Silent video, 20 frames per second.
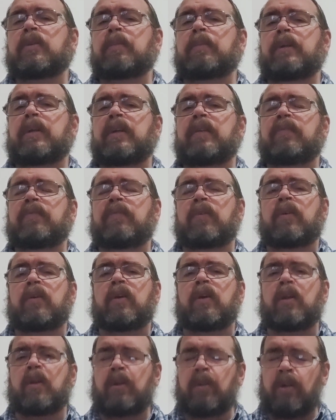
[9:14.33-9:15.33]
to be for
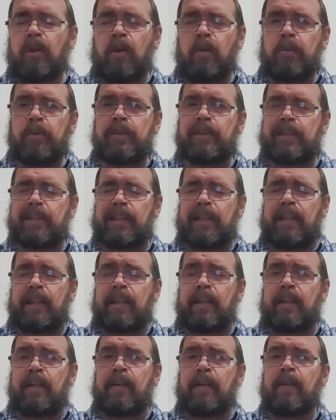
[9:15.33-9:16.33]

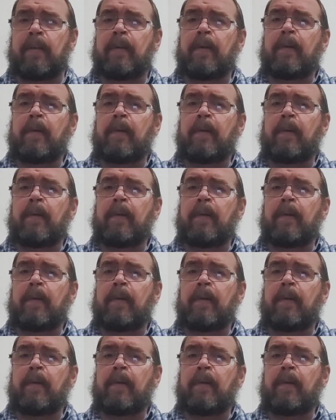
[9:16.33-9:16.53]
close-in,